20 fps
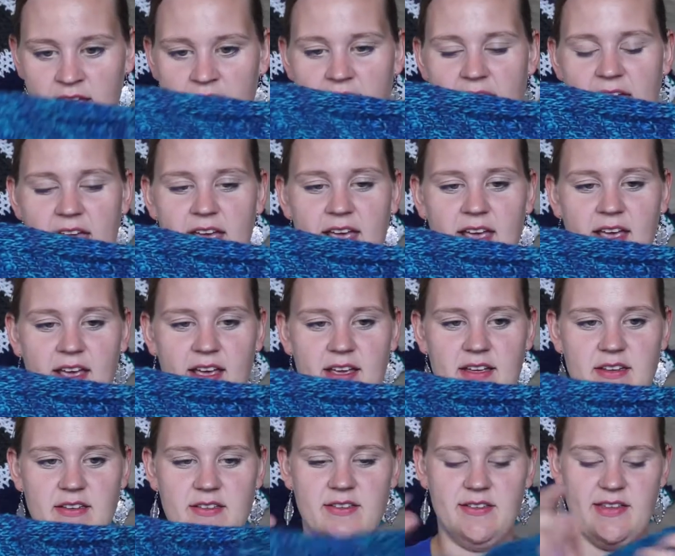
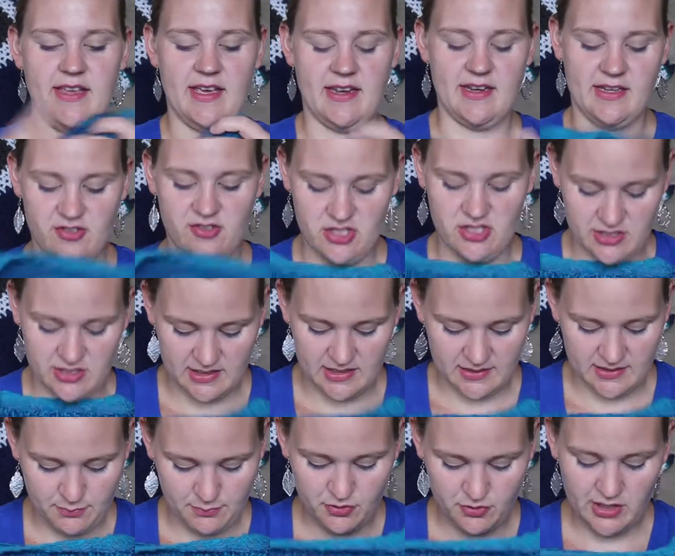and then it's just a
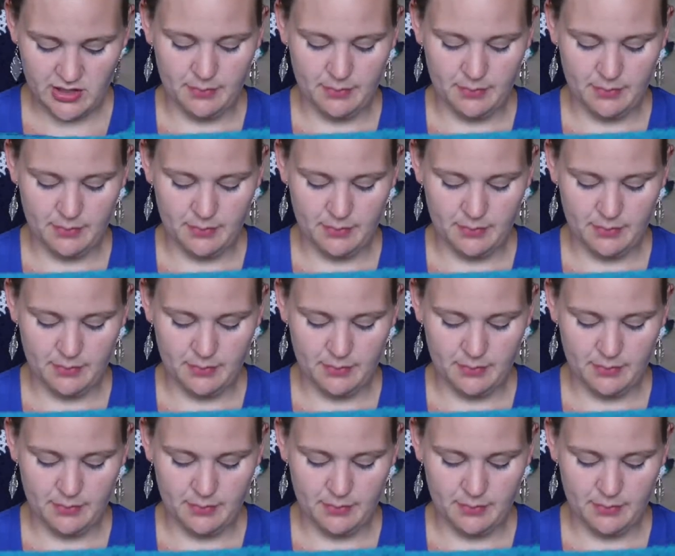pretty